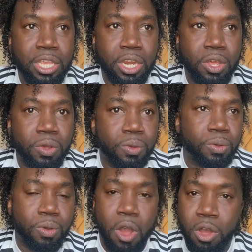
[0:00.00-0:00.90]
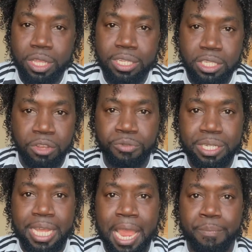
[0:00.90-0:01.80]
you know, all these
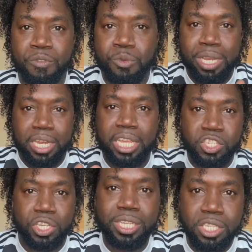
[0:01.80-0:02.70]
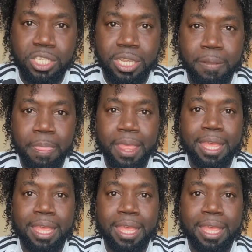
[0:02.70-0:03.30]
different type of religions.